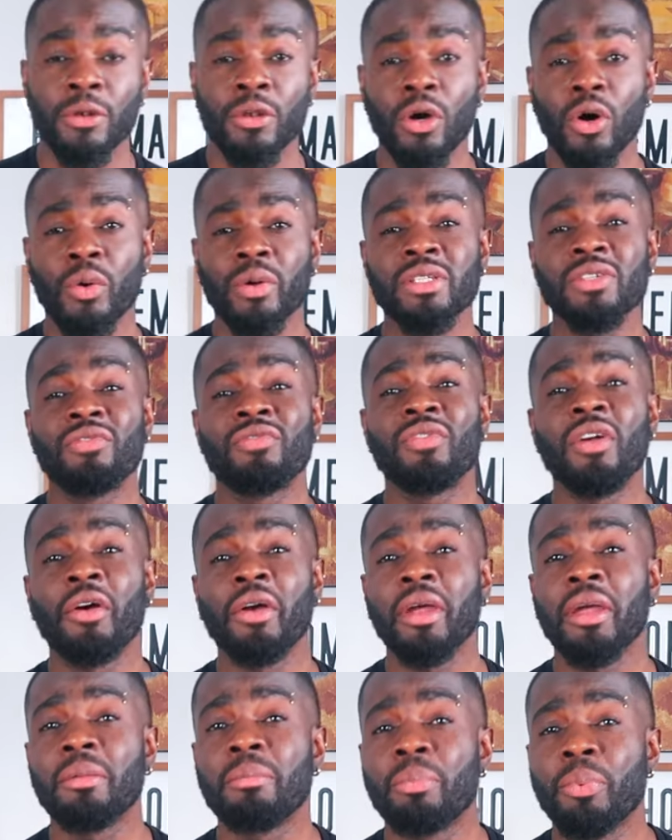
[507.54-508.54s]
Now it's
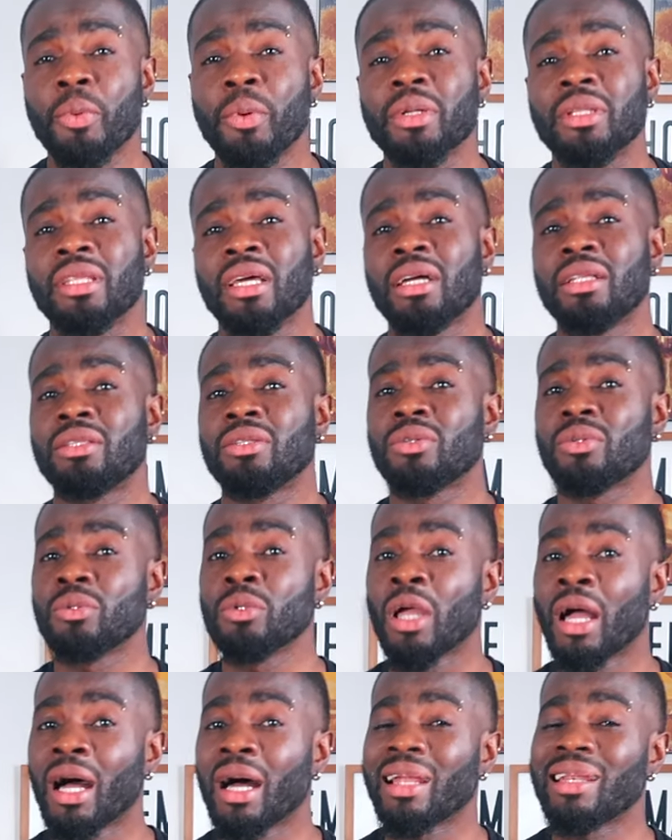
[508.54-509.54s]
very important
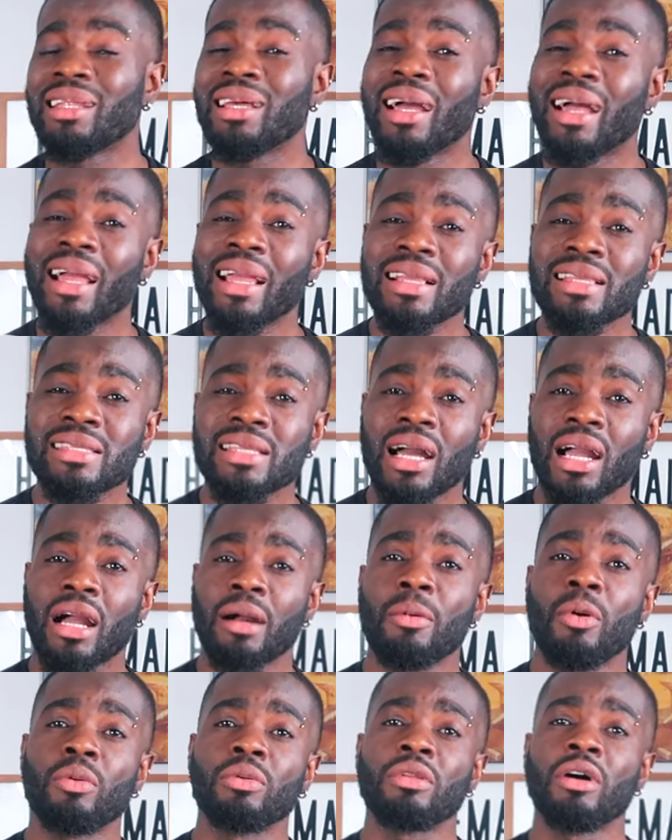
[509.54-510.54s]
to add the exact
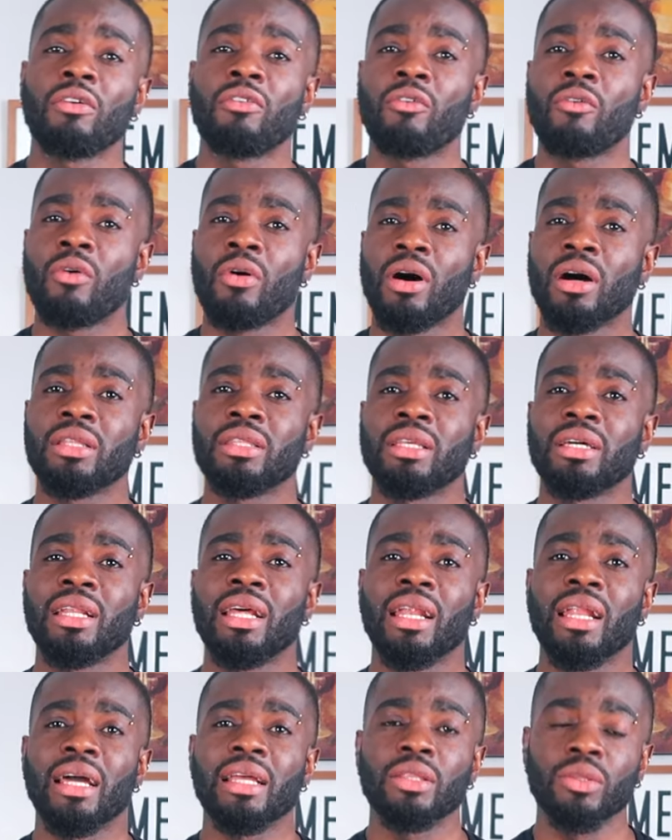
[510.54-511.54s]
amount of water
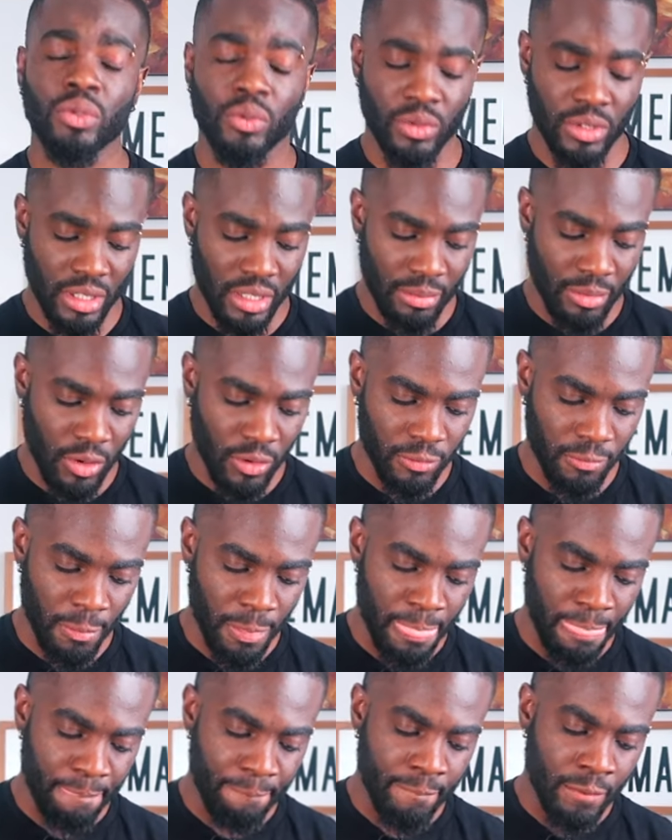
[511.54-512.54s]
that I told you about
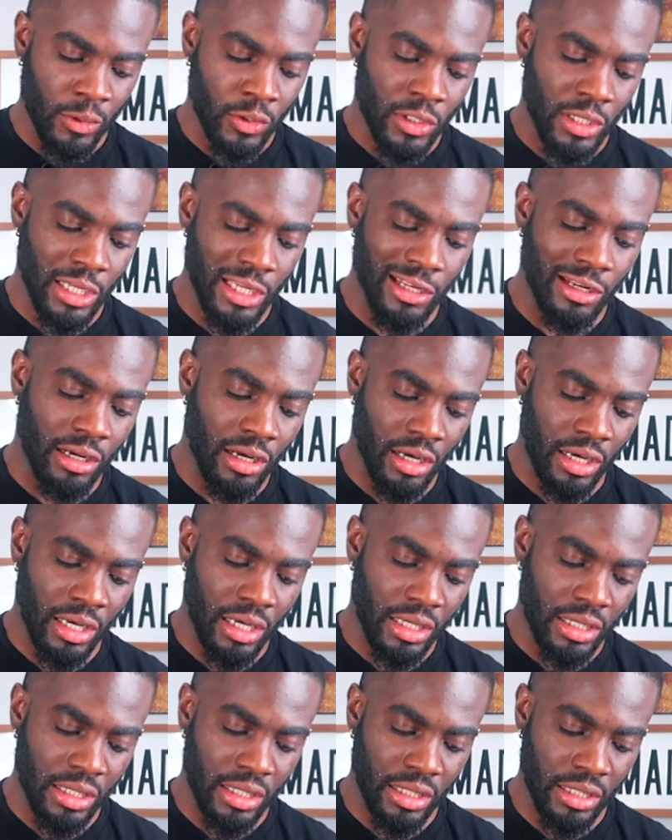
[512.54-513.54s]
in
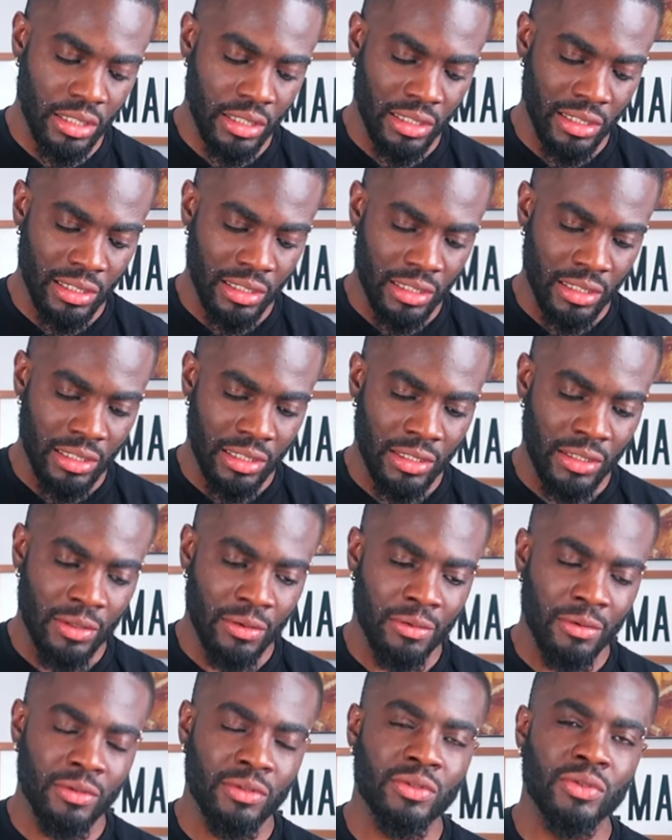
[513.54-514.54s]
order
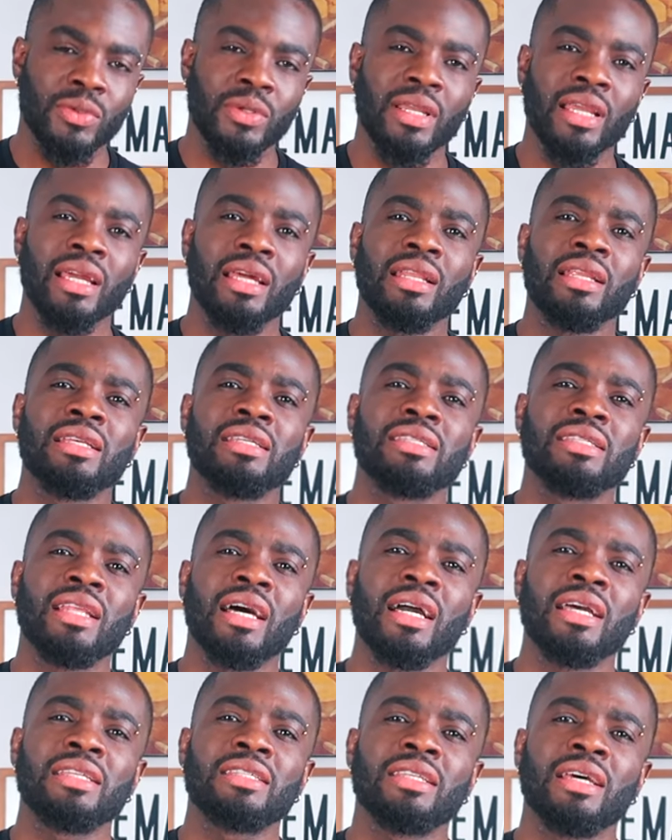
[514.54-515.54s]
to get this
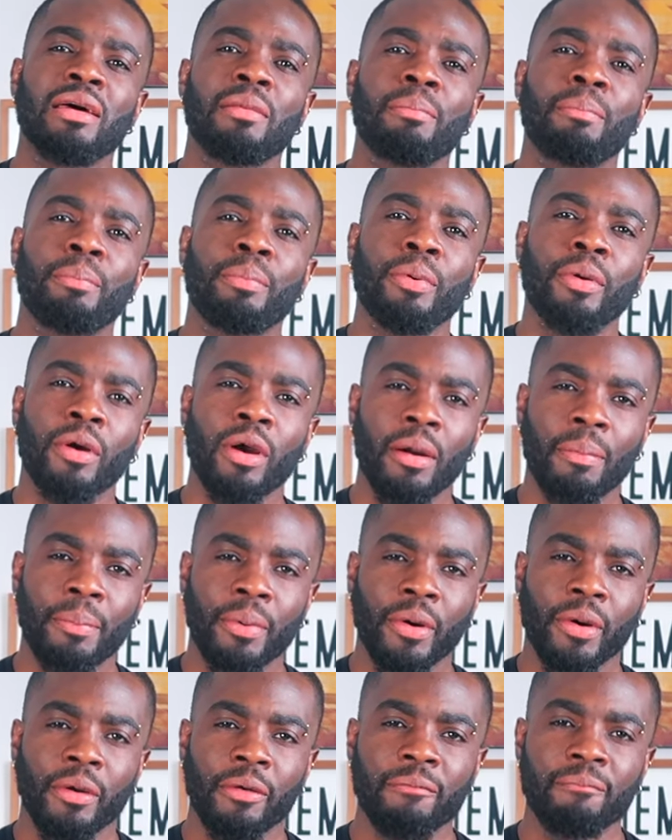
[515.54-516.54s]
nice and
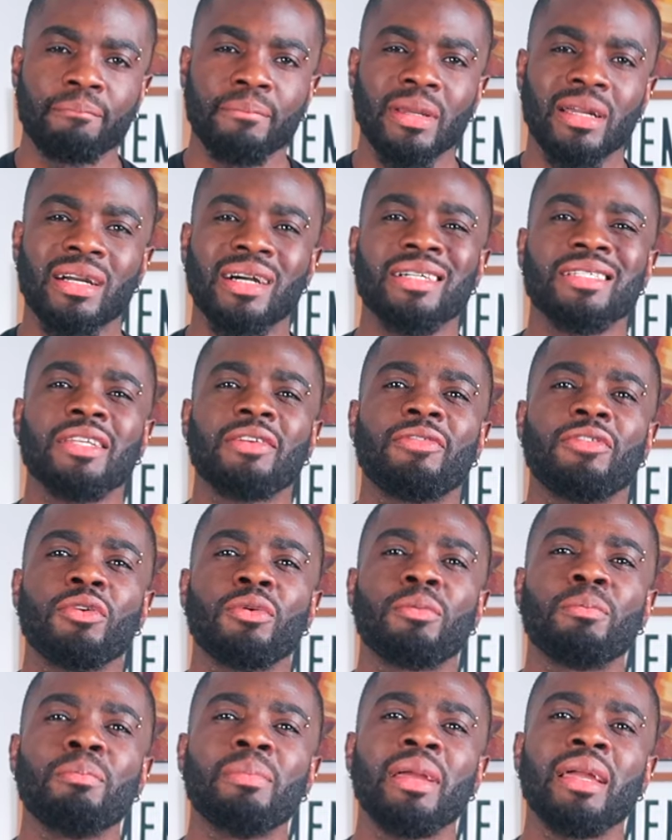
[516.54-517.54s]
proper. Because if
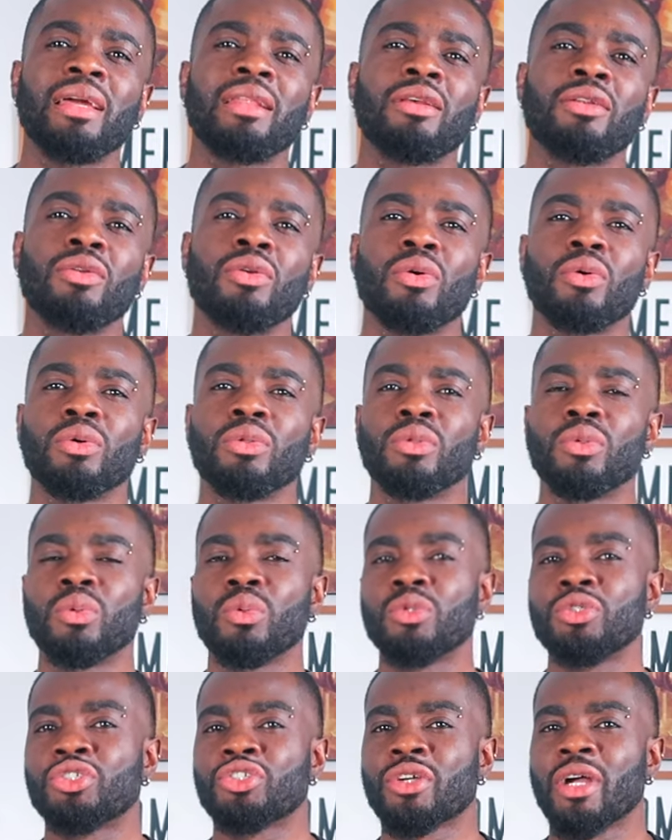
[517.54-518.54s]
you make the dough
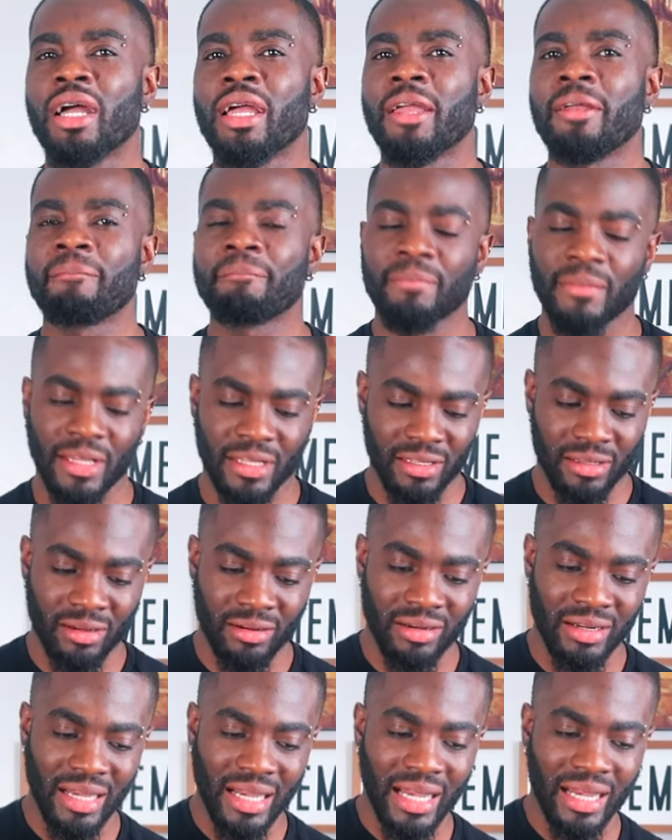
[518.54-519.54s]
too dry and you're
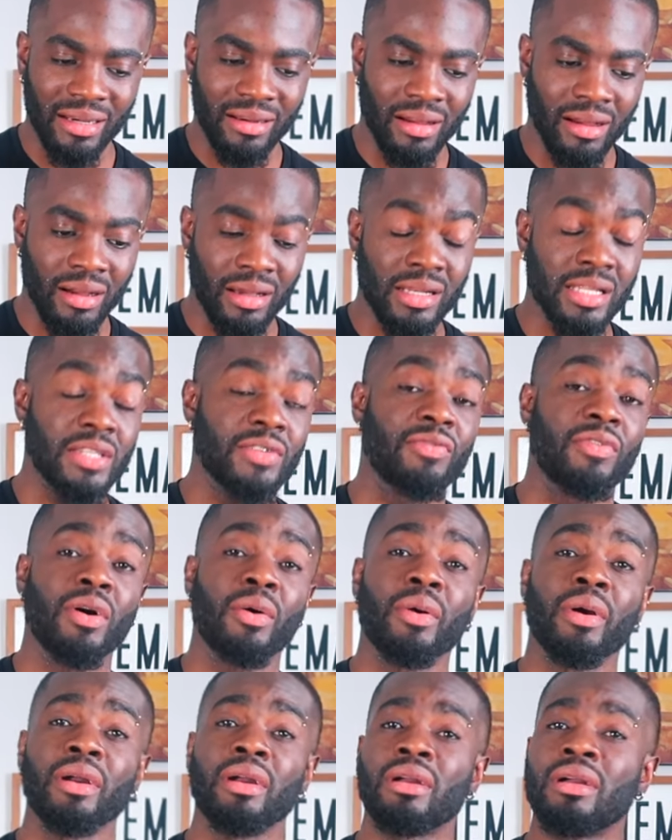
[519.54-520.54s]
gonna add all this
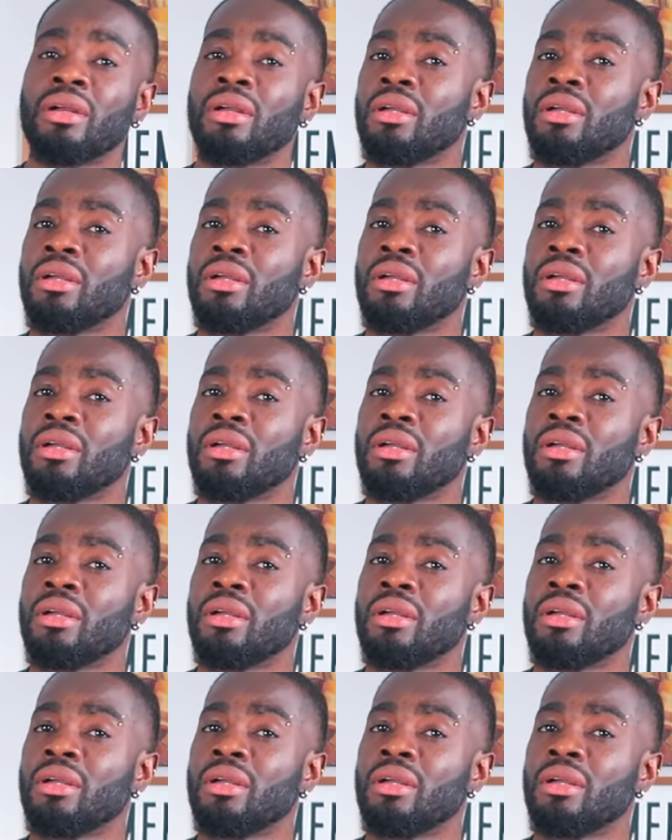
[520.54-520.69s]
flour,